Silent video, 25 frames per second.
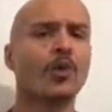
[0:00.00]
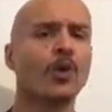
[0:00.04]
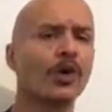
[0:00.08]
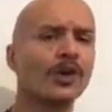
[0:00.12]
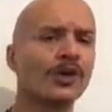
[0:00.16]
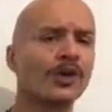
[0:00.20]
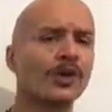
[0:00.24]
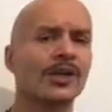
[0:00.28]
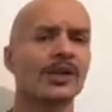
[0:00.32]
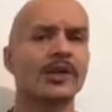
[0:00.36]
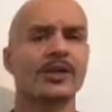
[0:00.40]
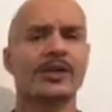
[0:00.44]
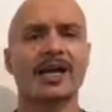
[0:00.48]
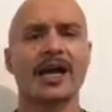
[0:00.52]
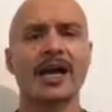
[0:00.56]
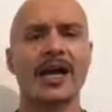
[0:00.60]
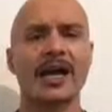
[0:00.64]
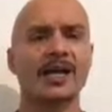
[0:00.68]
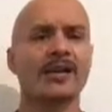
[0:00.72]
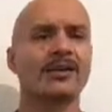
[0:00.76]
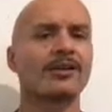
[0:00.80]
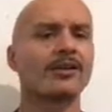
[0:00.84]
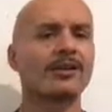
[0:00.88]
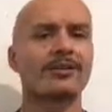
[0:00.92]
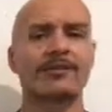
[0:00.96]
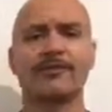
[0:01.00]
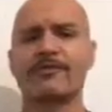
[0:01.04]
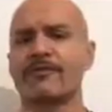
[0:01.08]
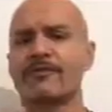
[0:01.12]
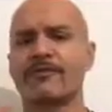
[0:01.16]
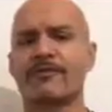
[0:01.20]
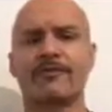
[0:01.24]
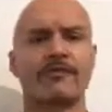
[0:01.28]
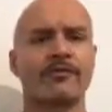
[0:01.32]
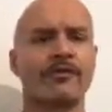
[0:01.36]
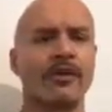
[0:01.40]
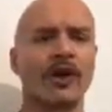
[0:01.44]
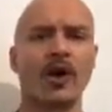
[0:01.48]
warrior kind
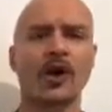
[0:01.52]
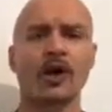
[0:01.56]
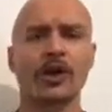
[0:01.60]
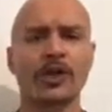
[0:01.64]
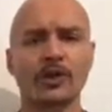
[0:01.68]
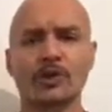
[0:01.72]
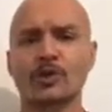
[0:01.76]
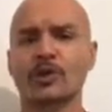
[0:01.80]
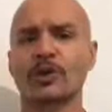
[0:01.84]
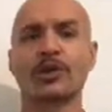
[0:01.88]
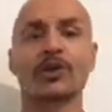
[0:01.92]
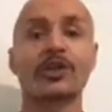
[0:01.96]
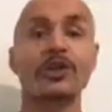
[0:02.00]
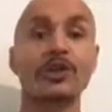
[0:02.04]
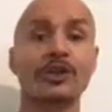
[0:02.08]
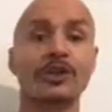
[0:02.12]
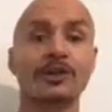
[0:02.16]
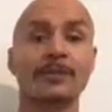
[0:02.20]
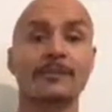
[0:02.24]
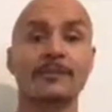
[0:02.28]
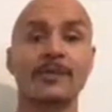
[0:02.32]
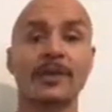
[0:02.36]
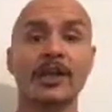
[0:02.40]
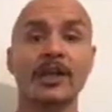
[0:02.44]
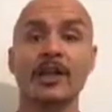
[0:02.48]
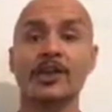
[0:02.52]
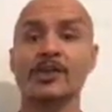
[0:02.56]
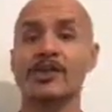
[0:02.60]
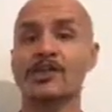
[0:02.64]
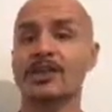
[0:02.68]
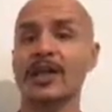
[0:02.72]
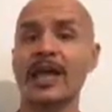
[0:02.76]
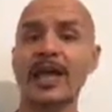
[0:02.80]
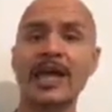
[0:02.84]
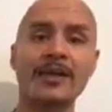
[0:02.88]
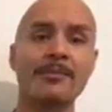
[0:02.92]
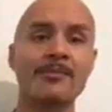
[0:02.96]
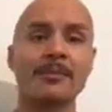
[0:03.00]
of Hollywood look, you
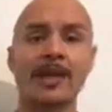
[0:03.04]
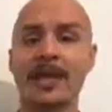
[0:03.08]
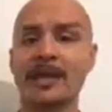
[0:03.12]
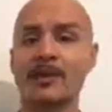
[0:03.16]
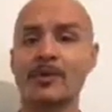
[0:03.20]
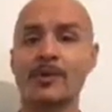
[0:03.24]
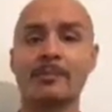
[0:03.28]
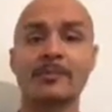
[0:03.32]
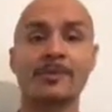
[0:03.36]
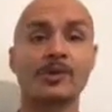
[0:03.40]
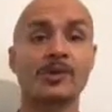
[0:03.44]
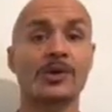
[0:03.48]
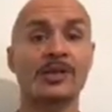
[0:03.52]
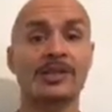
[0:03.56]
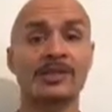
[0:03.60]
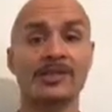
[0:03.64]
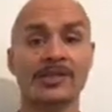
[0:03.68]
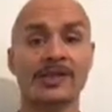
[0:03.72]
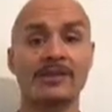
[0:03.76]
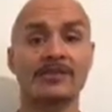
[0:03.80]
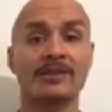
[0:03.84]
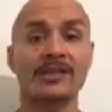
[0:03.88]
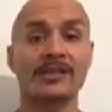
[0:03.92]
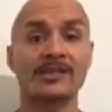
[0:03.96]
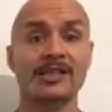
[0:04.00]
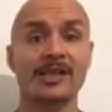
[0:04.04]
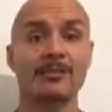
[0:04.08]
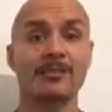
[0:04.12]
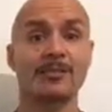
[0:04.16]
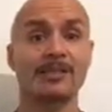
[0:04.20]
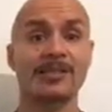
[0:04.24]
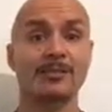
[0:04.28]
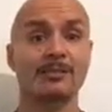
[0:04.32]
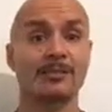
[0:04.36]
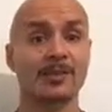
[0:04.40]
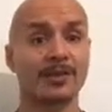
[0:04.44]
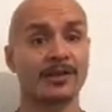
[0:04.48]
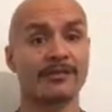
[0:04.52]
should aim anywhere between 7 and
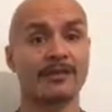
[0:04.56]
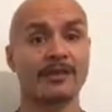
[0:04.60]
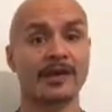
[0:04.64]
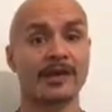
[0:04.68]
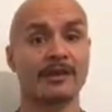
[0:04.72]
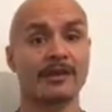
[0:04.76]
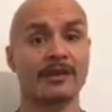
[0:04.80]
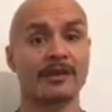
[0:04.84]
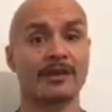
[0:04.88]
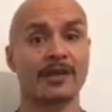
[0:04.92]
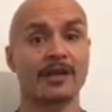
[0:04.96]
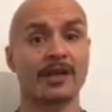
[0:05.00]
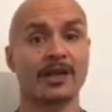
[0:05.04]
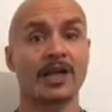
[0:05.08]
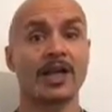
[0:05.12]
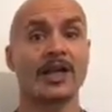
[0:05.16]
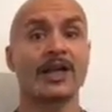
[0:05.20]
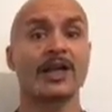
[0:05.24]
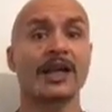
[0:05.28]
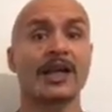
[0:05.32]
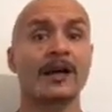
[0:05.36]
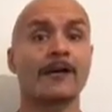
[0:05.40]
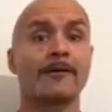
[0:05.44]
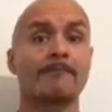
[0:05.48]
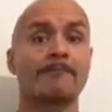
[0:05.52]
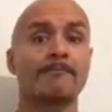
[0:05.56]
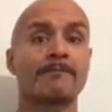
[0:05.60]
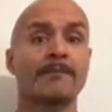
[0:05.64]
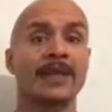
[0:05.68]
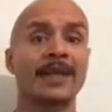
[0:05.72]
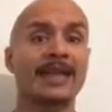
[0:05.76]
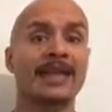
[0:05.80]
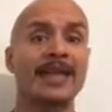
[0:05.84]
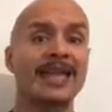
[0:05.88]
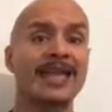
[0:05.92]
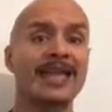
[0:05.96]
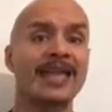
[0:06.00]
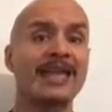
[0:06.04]
10% body fat. Now,
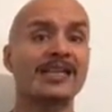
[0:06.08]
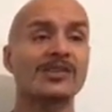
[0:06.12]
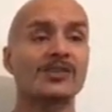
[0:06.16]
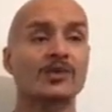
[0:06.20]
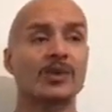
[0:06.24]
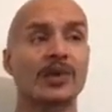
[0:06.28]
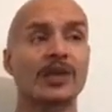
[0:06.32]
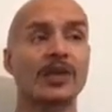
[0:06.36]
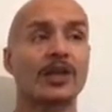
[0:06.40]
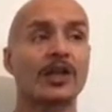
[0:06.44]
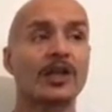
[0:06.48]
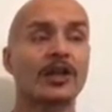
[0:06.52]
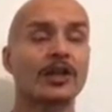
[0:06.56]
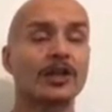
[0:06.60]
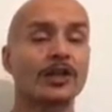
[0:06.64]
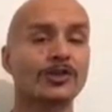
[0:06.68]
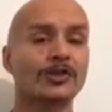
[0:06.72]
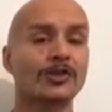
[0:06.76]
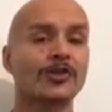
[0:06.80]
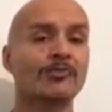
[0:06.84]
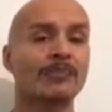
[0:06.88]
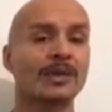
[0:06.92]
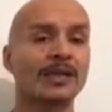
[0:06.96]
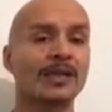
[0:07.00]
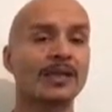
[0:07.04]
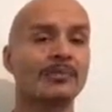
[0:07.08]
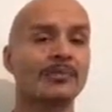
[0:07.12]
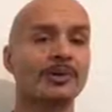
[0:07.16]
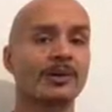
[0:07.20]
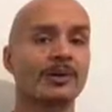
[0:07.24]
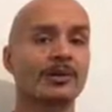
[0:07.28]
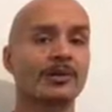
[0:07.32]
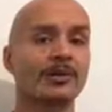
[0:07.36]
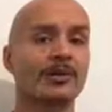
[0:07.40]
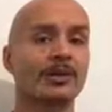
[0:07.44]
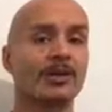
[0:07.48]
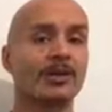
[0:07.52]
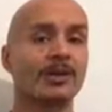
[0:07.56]
here's where a lot of
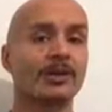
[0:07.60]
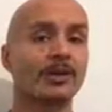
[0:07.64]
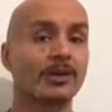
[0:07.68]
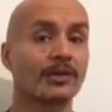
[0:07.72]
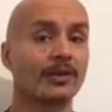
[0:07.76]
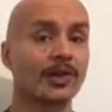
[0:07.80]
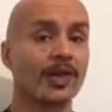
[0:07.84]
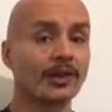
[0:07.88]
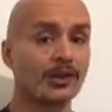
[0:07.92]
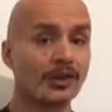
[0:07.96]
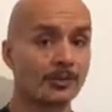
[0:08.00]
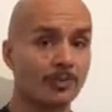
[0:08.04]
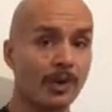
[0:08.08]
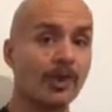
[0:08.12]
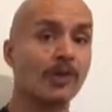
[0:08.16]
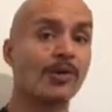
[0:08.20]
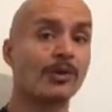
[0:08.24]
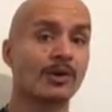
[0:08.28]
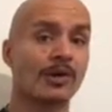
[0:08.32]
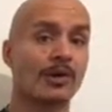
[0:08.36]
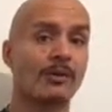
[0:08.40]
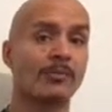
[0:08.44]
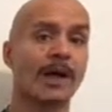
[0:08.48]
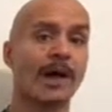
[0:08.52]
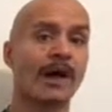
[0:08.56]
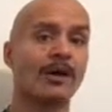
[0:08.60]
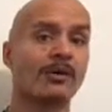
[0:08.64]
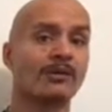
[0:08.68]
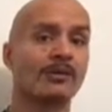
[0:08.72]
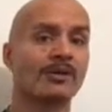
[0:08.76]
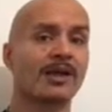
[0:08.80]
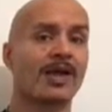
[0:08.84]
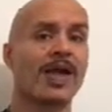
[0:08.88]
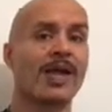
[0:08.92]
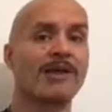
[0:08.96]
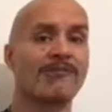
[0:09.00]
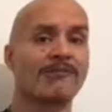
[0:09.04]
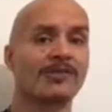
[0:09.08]
people that spoke about
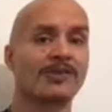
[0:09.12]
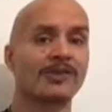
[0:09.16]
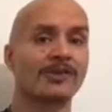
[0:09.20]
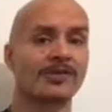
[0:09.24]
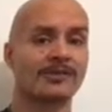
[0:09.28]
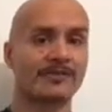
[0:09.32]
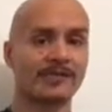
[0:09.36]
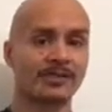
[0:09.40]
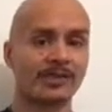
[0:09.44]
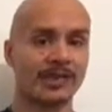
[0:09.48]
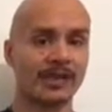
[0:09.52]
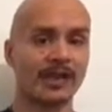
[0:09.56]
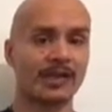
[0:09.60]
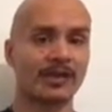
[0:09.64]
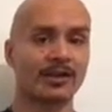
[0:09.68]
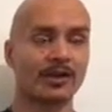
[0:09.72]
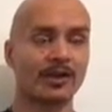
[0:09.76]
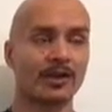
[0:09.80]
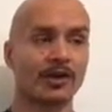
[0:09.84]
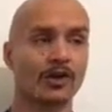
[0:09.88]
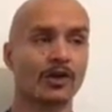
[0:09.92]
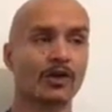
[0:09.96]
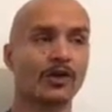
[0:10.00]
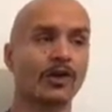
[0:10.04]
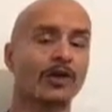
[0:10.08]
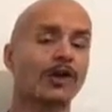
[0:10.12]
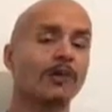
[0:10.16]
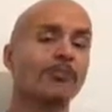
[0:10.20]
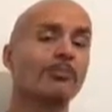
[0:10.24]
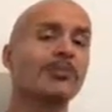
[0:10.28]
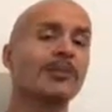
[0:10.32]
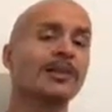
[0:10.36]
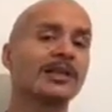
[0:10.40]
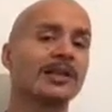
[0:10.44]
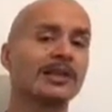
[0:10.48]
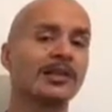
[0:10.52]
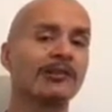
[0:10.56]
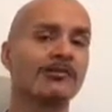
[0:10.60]
Efron's physique got it
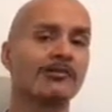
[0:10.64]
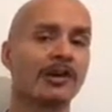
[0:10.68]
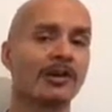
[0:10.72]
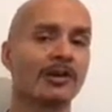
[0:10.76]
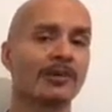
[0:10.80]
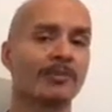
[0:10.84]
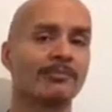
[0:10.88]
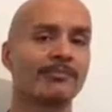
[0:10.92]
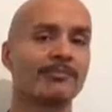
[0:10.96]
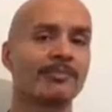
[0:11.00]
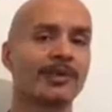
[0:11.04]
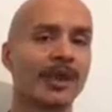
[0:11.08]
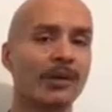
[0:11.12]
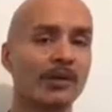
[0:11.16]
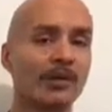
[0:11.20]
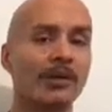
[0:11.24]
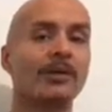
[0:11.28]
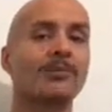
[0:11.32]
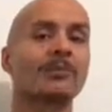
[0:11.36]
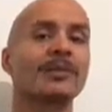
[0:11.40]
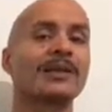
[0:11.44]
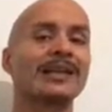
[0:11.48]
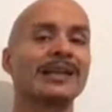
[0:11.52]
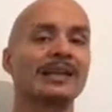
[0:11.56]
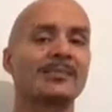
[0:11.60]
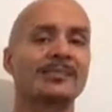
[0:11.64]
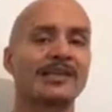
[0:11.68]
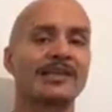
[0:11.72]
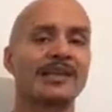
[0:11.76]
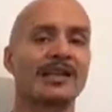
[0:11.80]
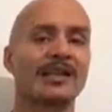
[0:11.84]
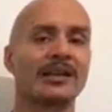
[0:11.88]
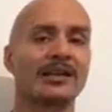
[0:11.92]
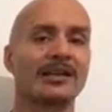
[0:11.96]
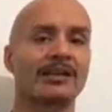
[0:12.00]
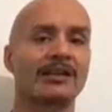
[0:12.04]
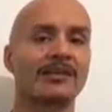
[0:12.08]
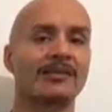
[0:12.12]
completely wrong. They were completely
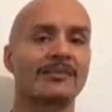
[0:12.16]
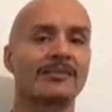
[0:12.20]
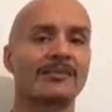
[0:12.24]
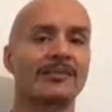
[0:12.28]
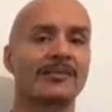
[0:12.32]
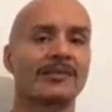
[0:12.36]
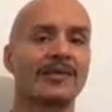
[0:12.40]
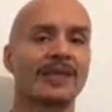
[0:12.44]
mistaken.